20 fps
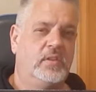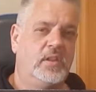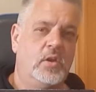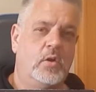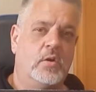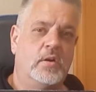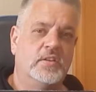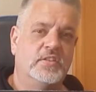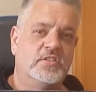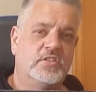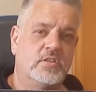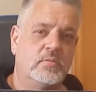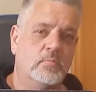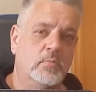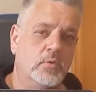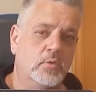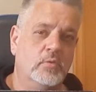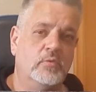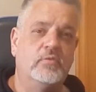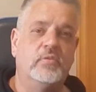eyes to
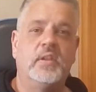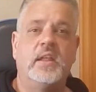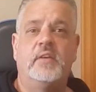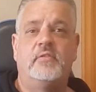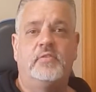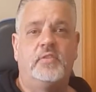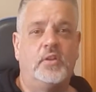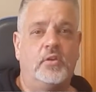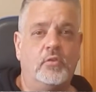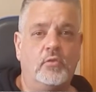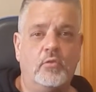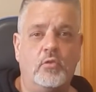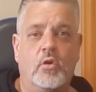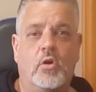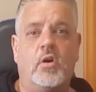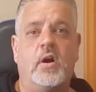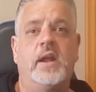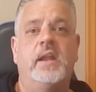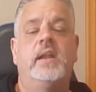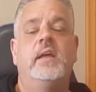move left and
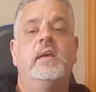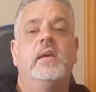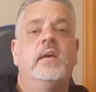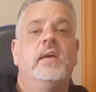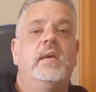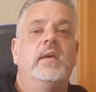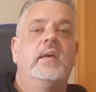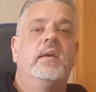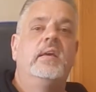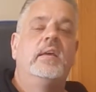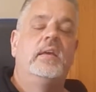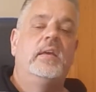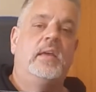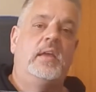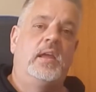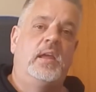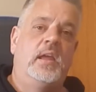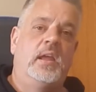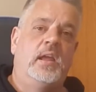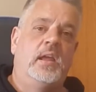right,
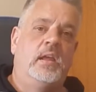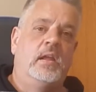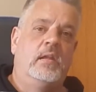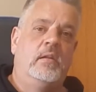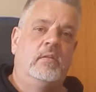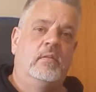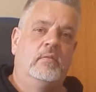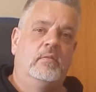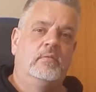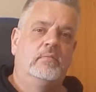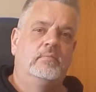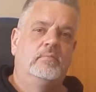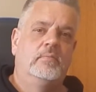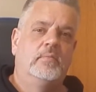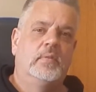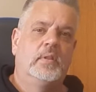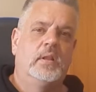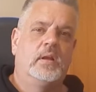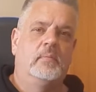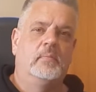and
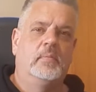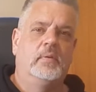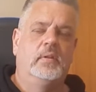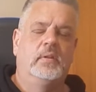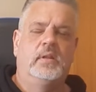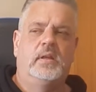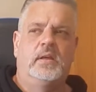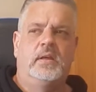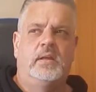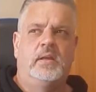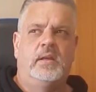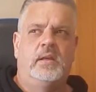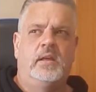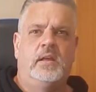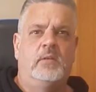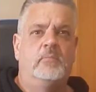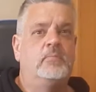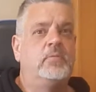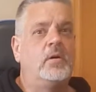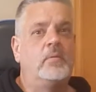
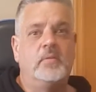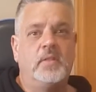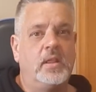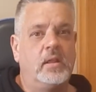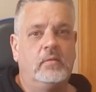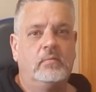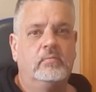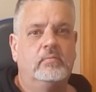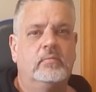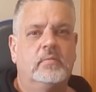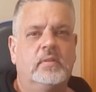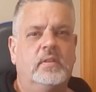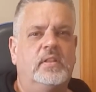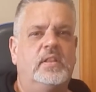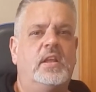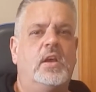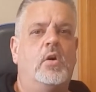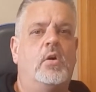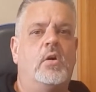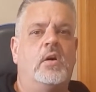probably
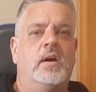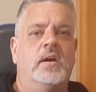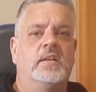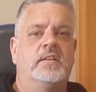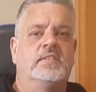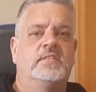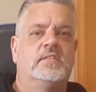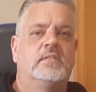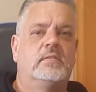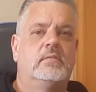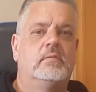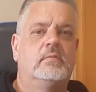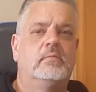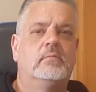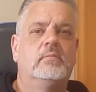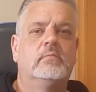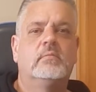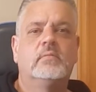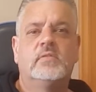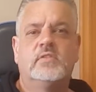the eyes
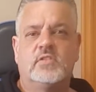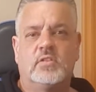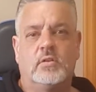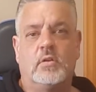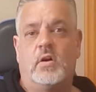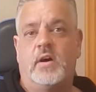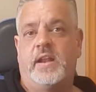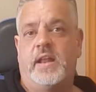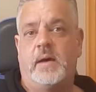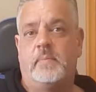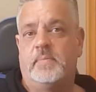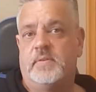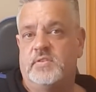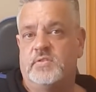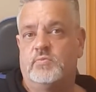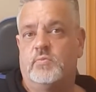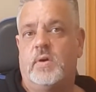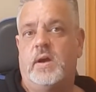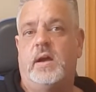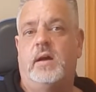to light up as
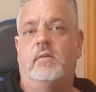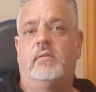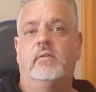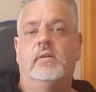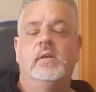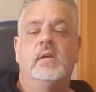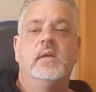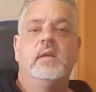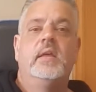well.